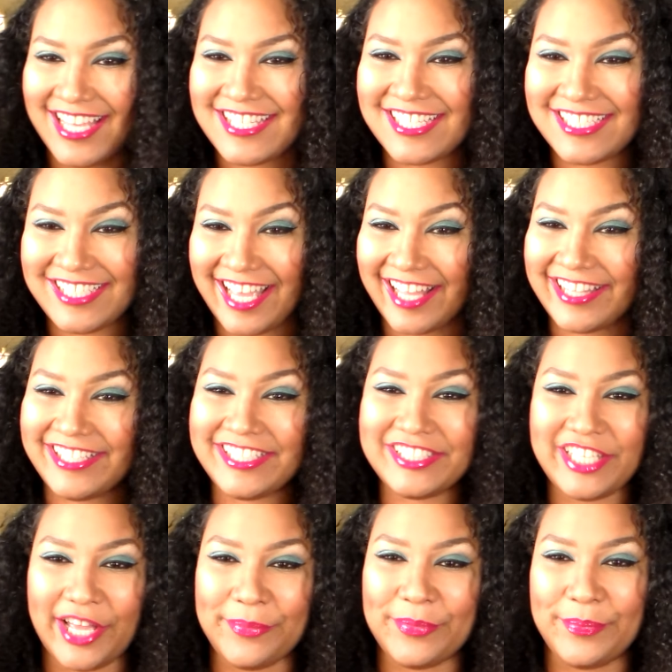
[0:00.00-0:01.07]
that's exactly
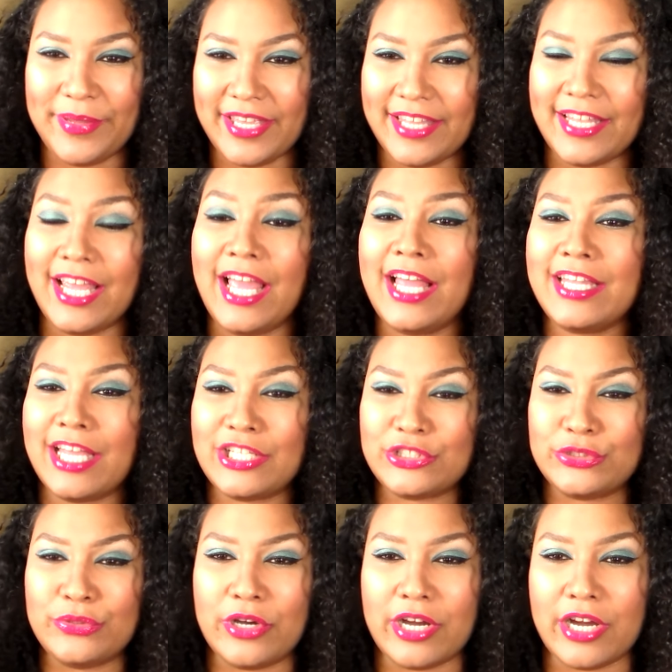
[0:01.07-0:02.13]
the type of man
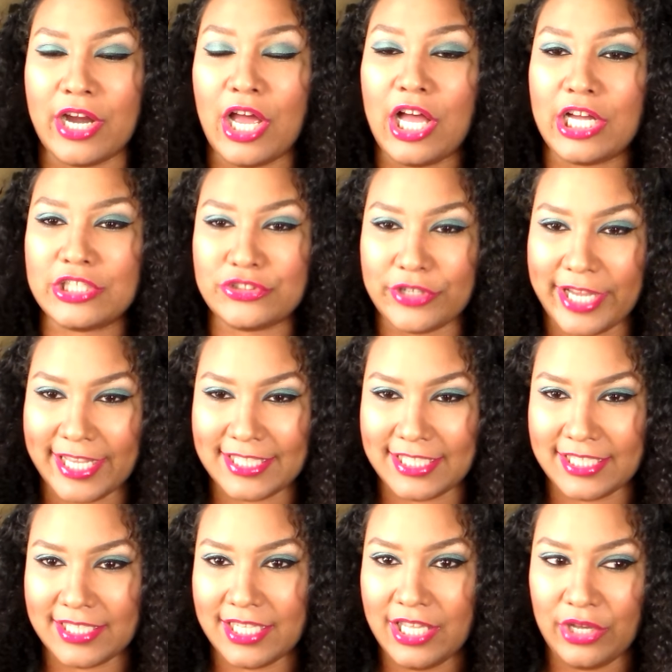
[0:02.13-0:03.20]
that you are
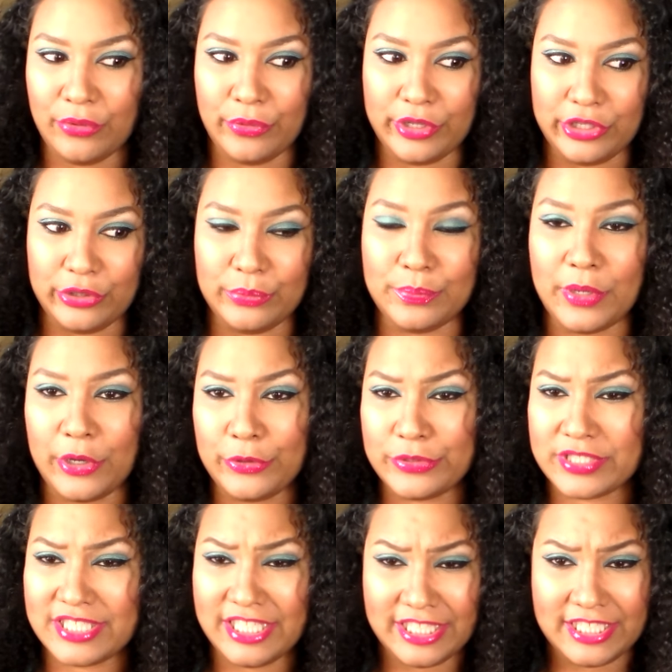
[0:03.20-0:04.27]
attracting. When you
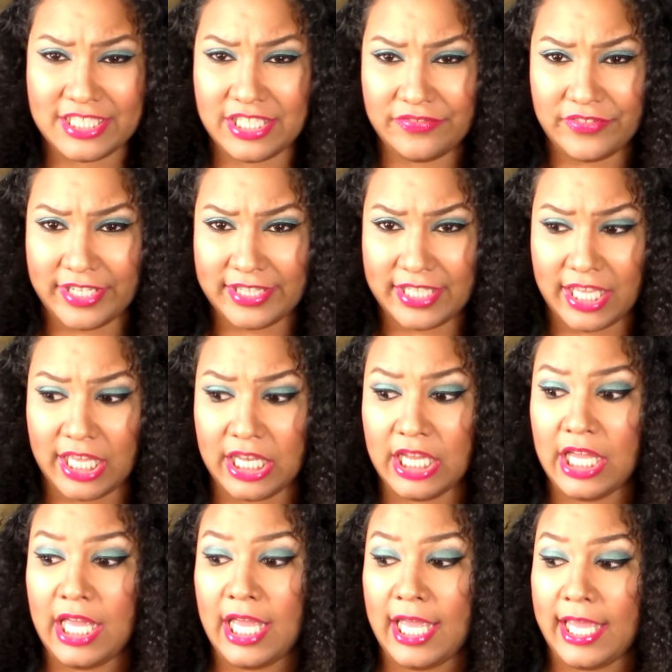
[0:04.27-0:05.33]
post silly stuff like
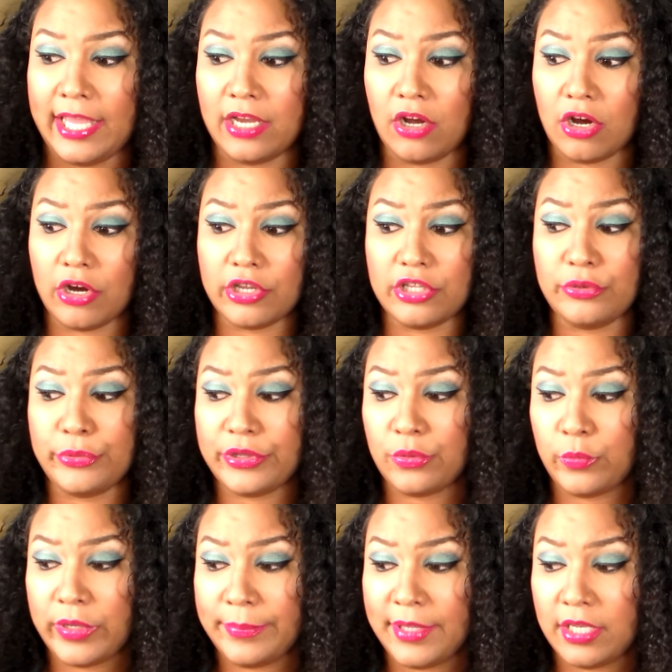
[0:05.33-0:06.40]
that and argue
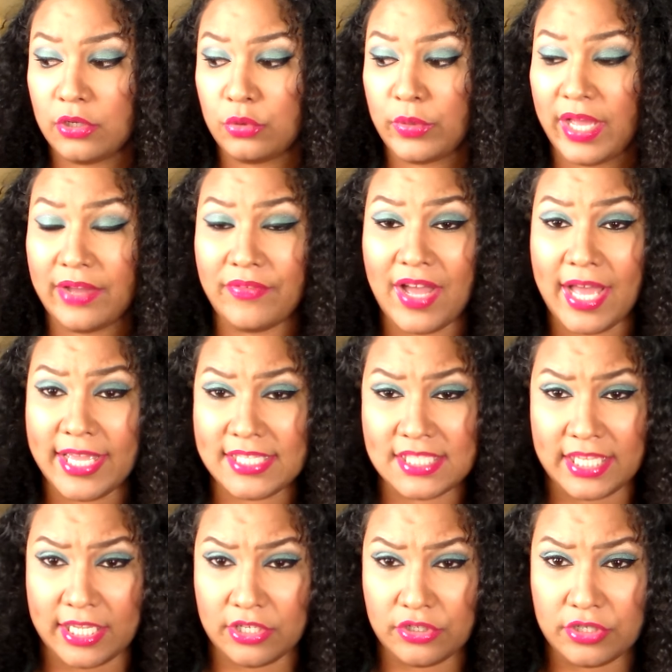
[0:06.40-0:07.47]
with women who have high
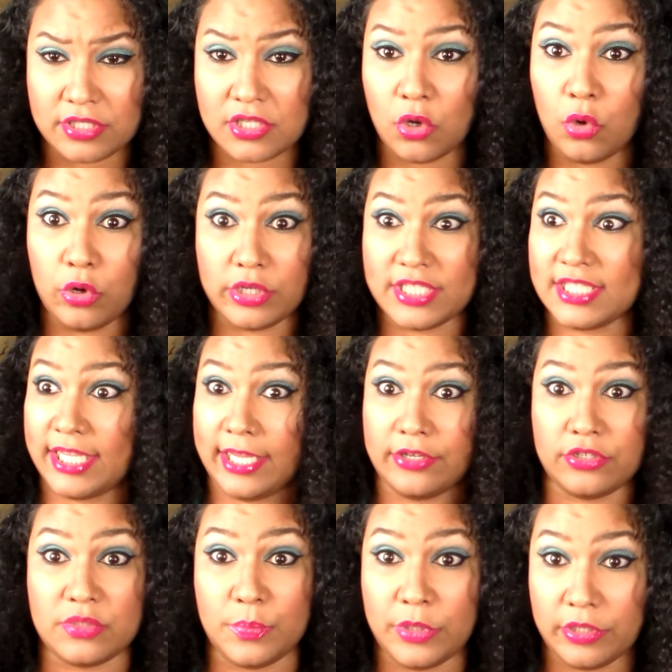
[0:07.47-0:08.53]
standards or
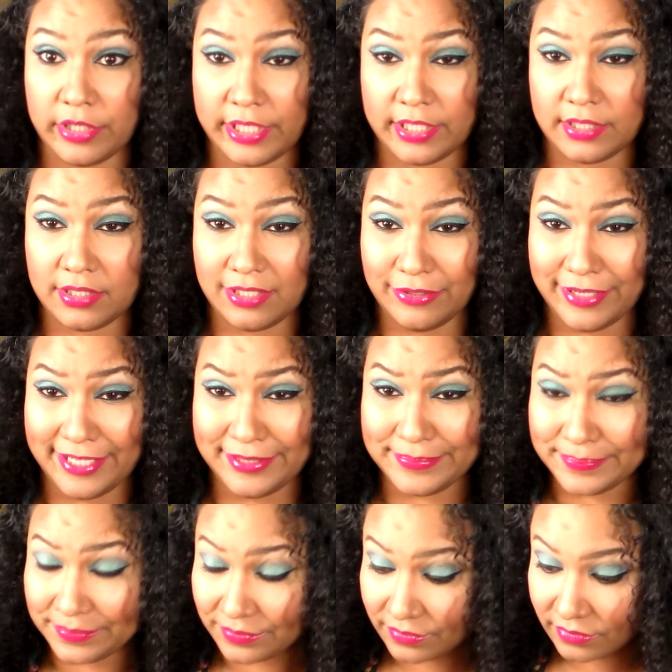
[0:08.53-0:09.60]
standards period,
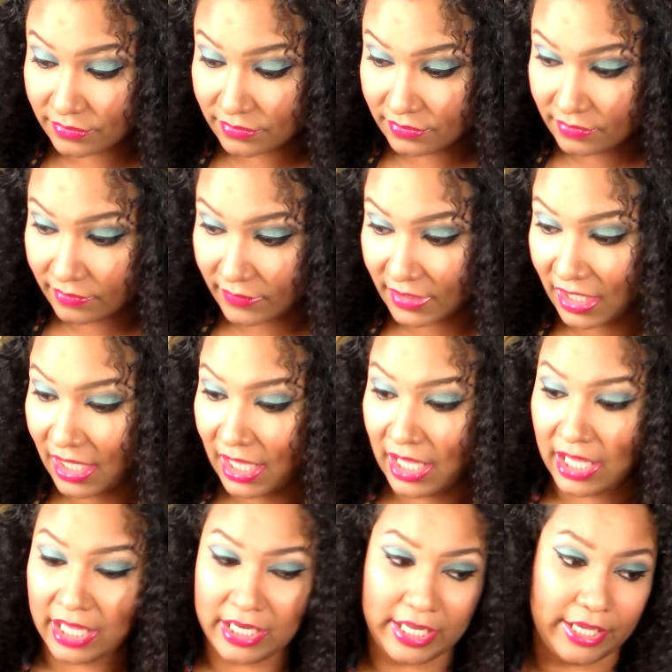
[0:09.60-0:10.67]
okay?
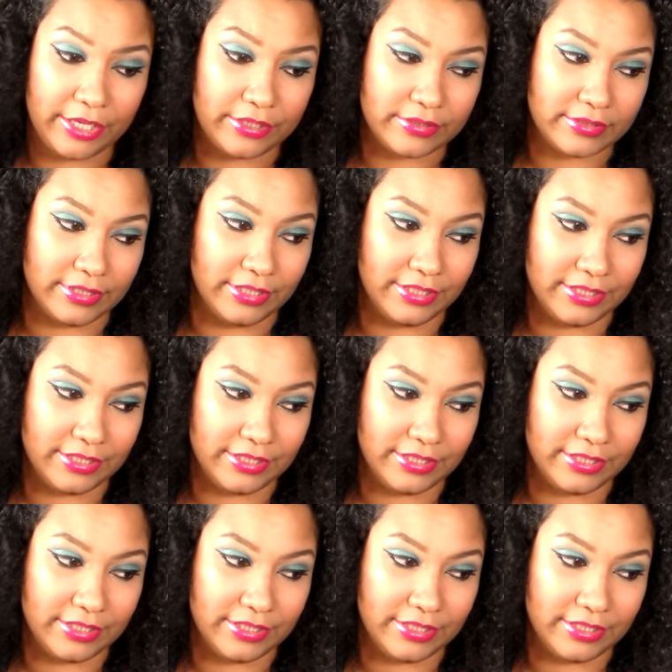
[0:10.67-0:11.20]
Now,